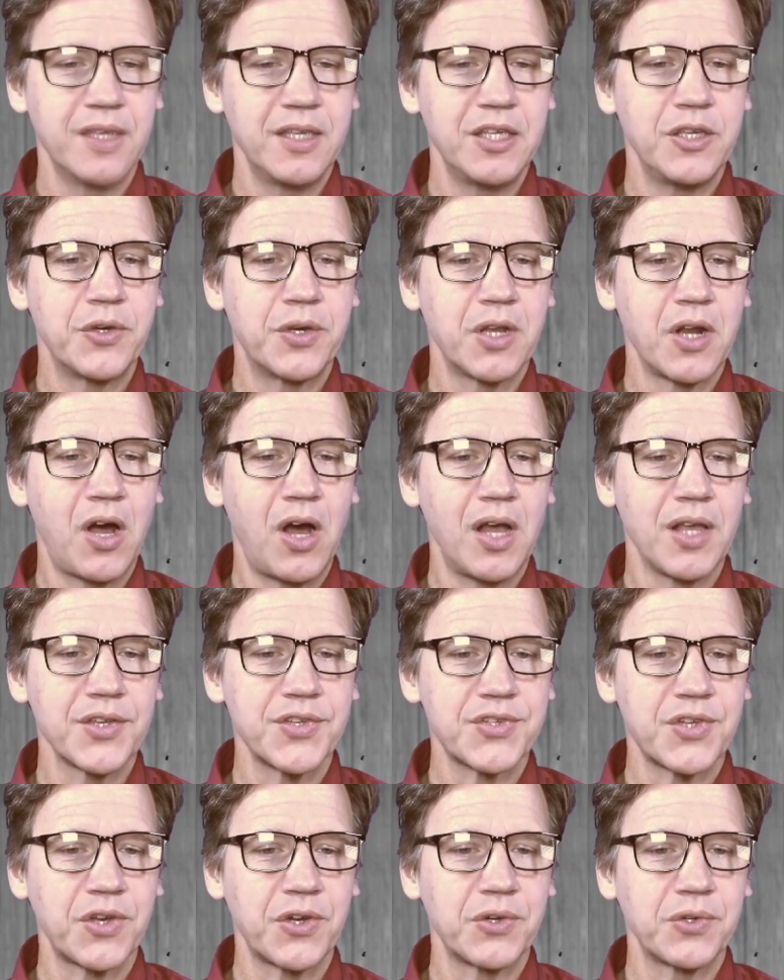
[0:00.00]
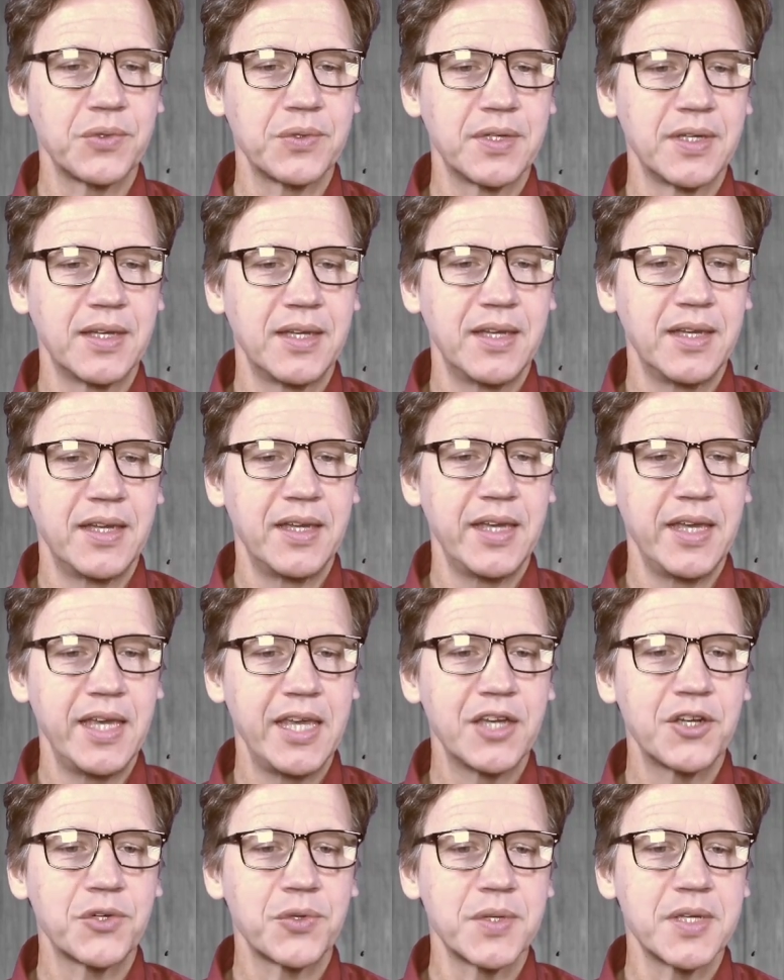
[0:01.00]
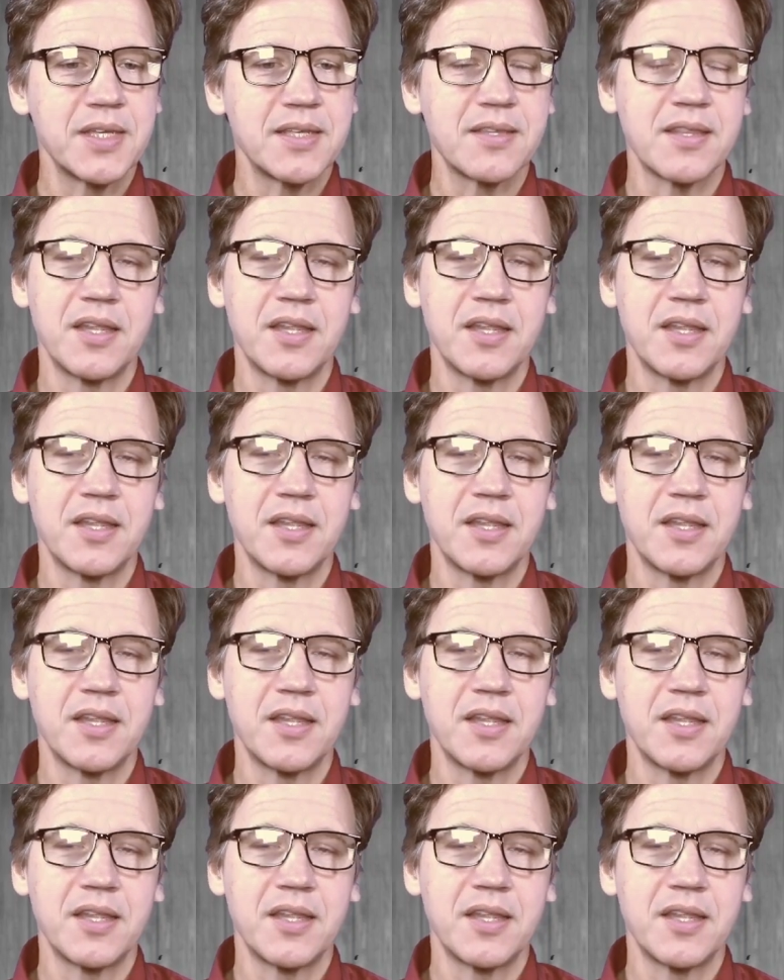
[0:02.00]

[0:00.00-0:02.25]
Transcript: You can also increase